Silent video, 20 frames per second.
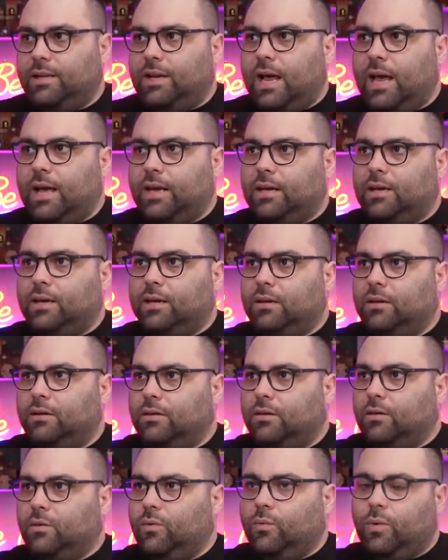Like,
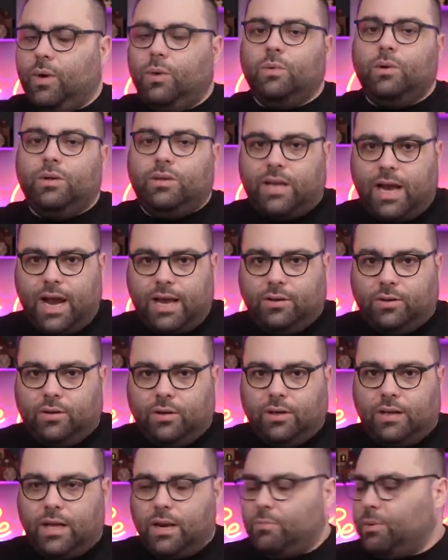we will try to
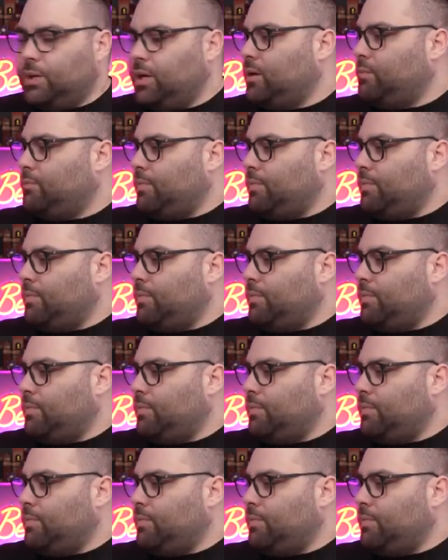interpret it,